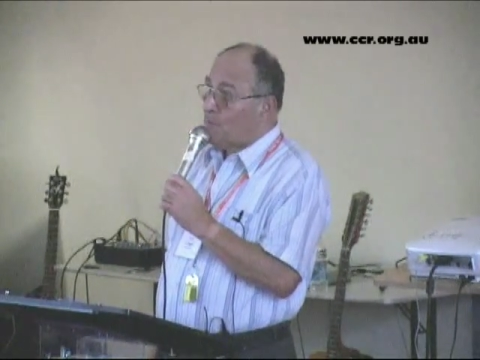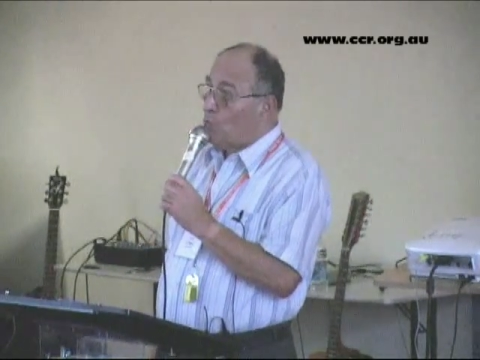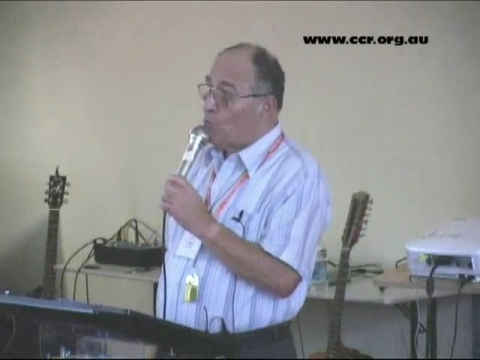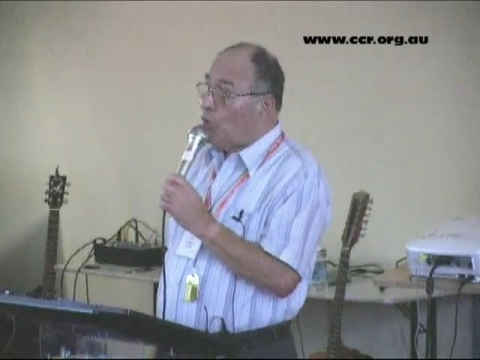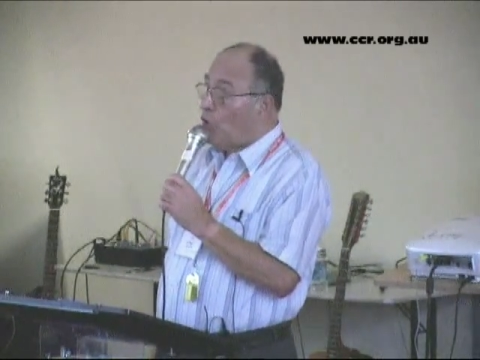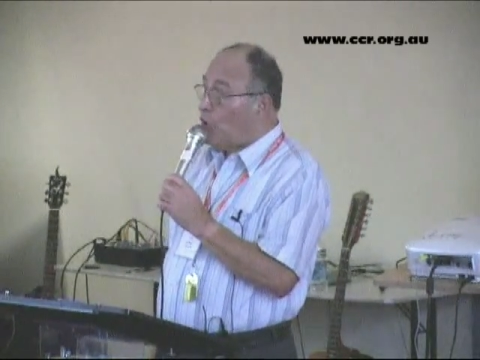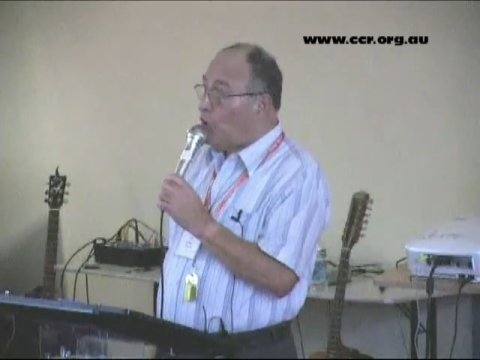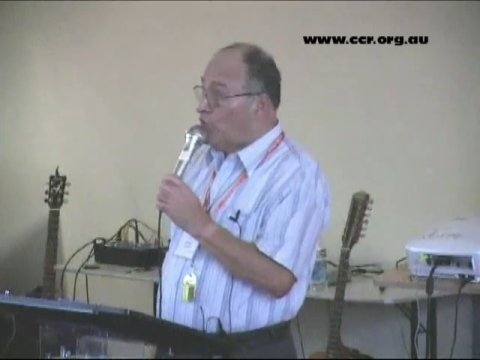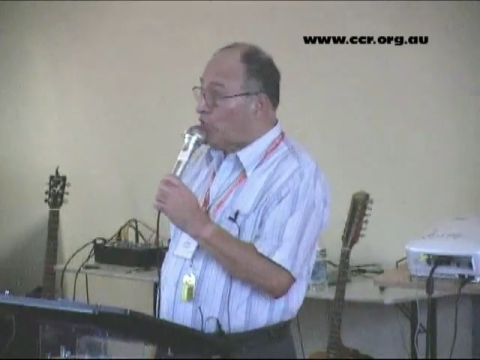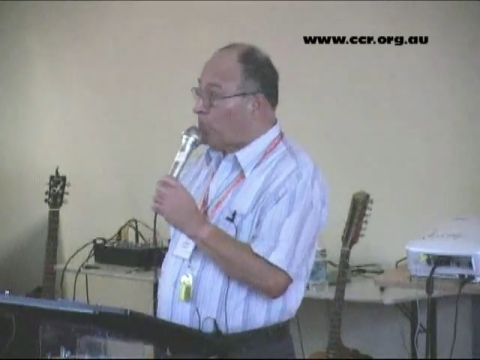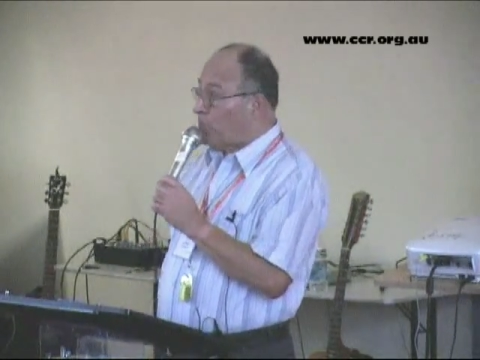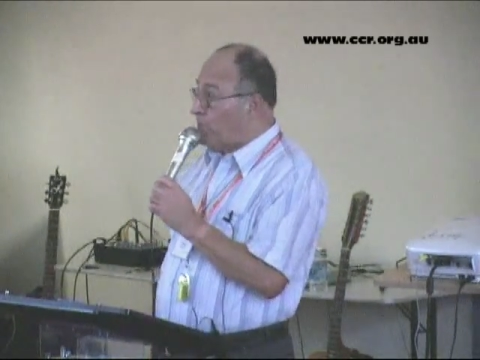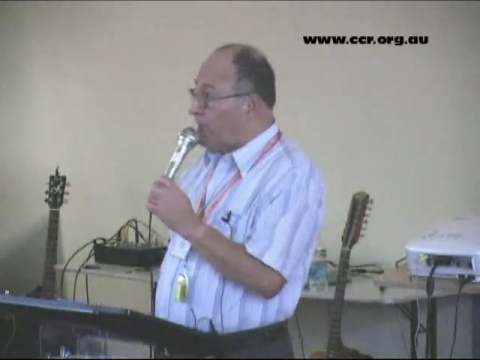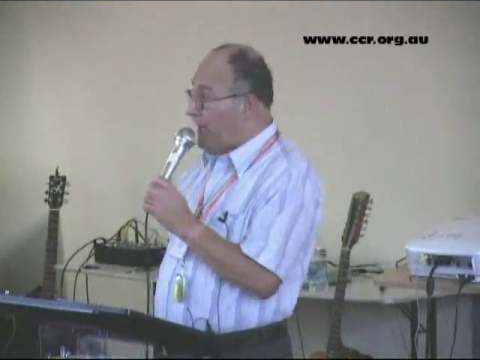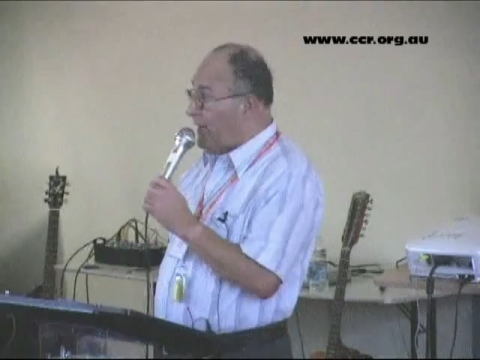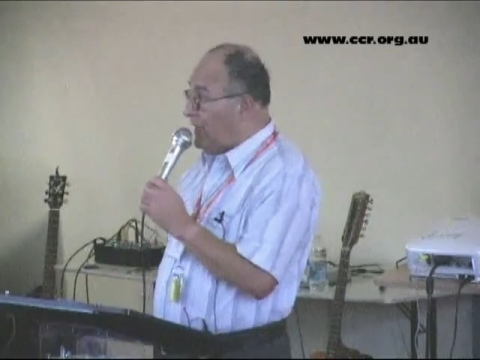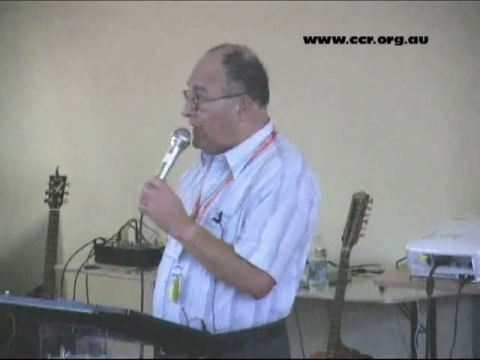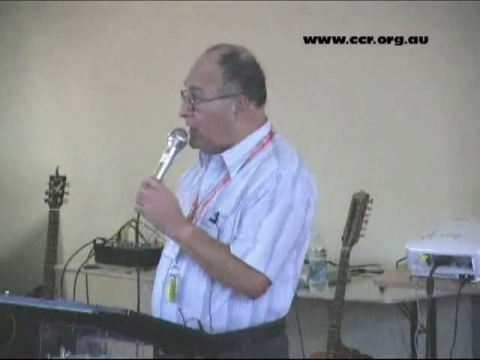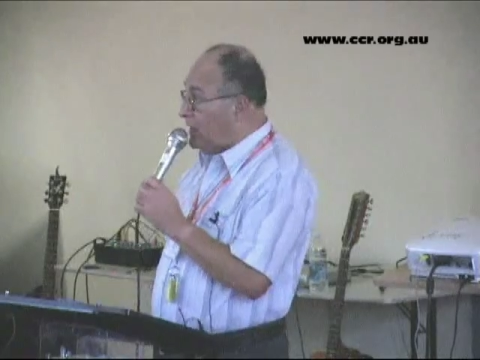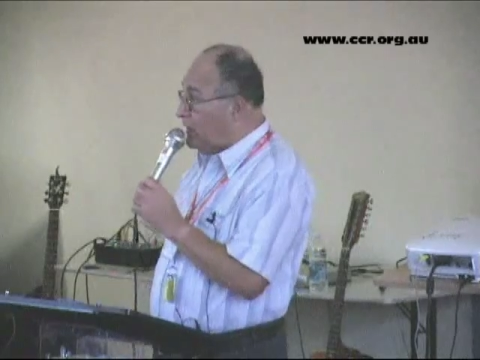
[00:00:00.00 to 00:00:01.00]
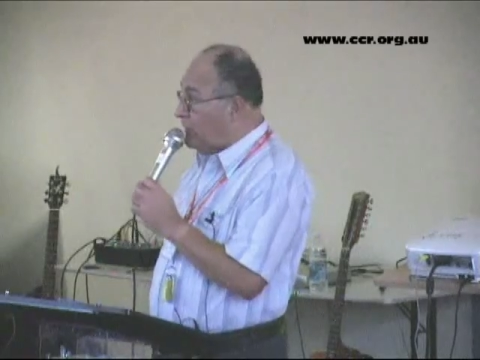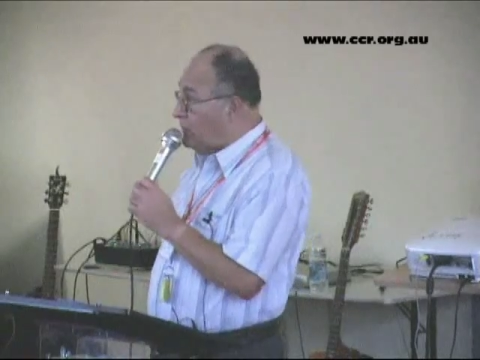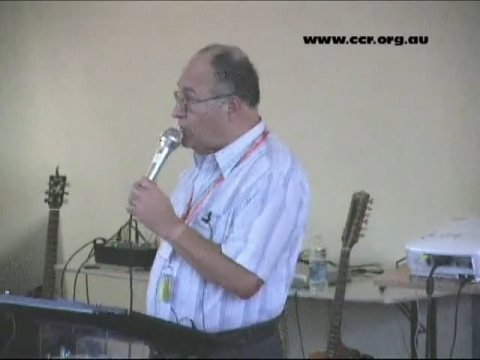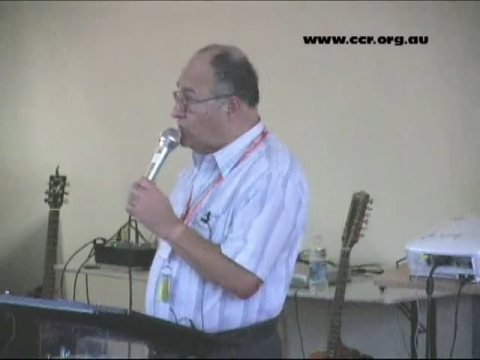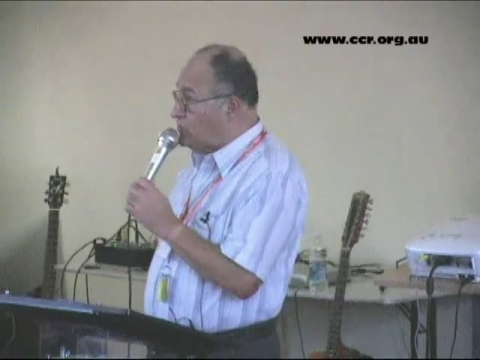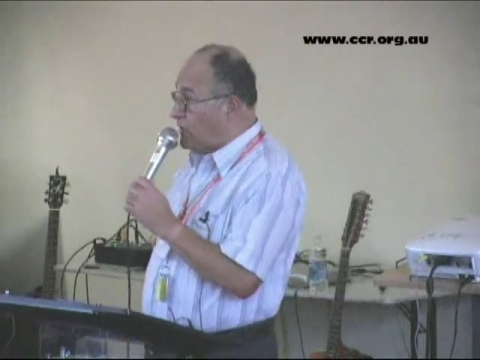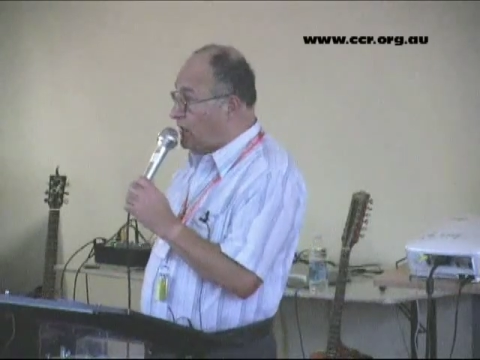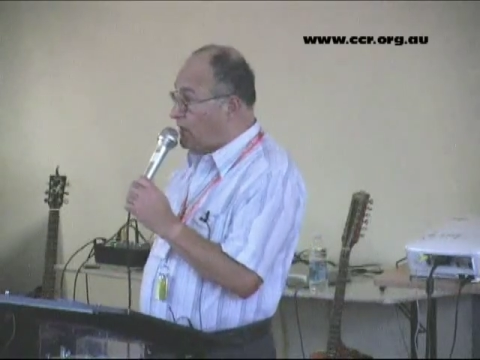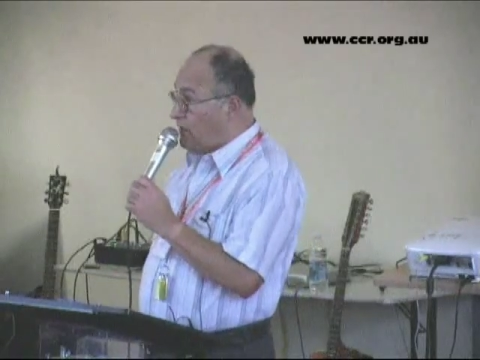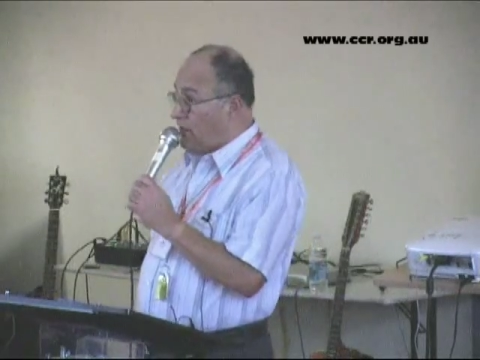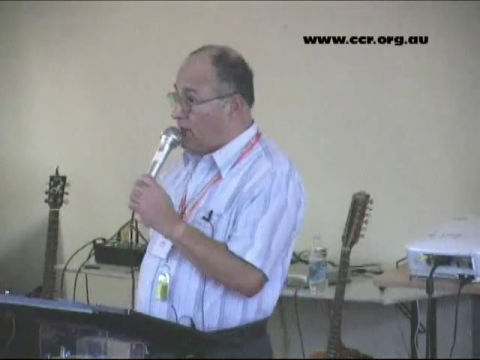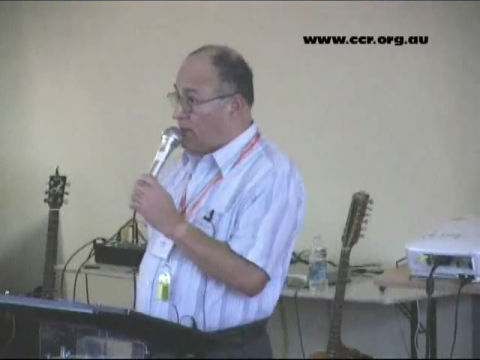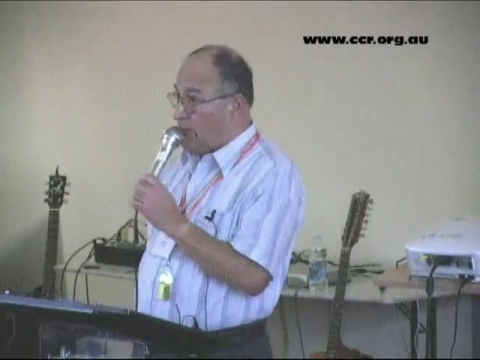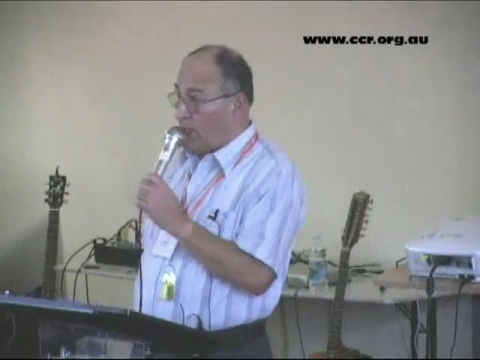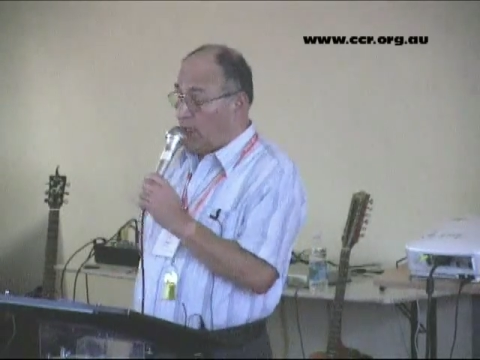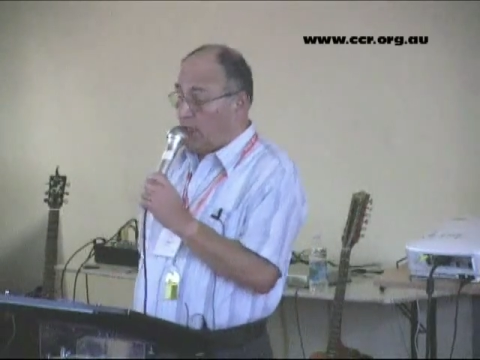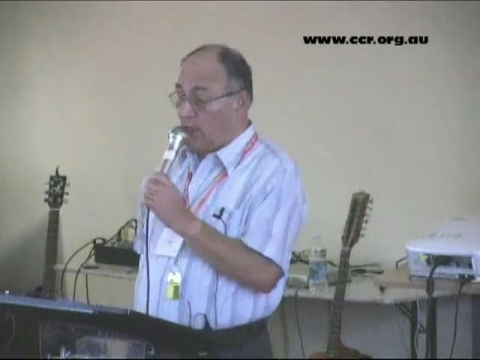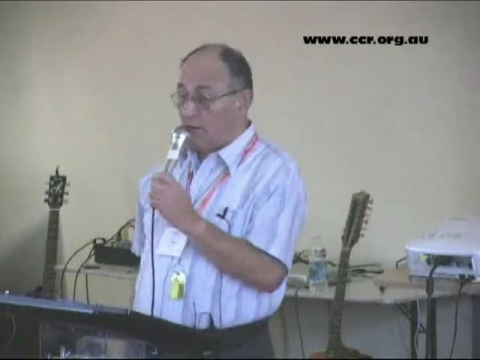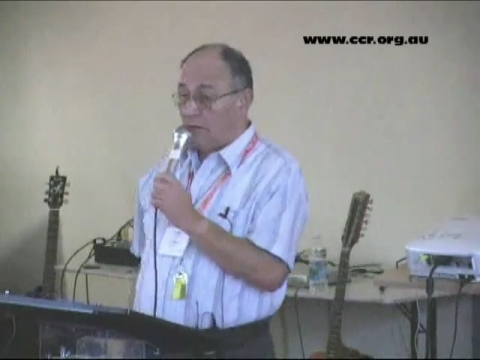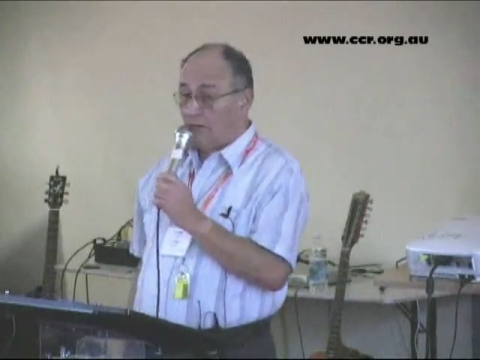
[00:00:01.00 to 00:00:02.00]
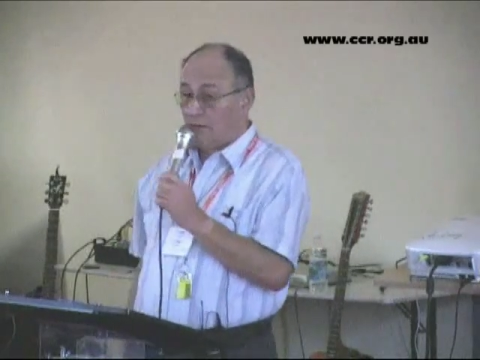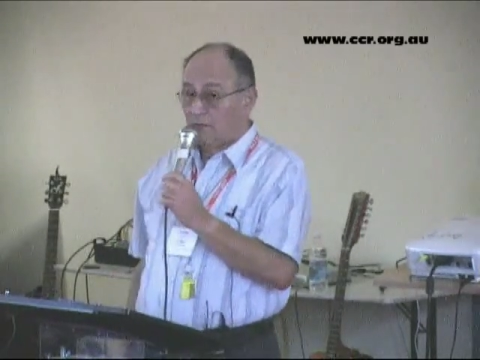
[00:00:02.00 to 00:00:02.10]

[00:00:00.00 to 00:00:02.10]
was praying in the Gethsemane?